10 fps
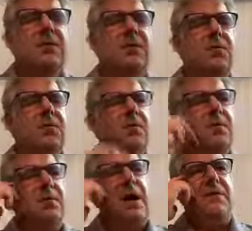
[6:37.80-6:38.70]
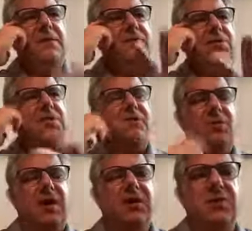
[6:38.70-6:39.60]
So I want to build off
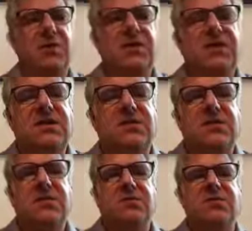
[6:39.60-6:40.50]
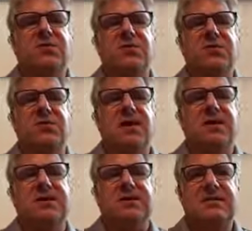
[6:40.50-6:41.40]
one of the words that you used, which
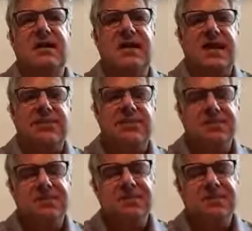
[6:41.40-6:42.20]
was connection.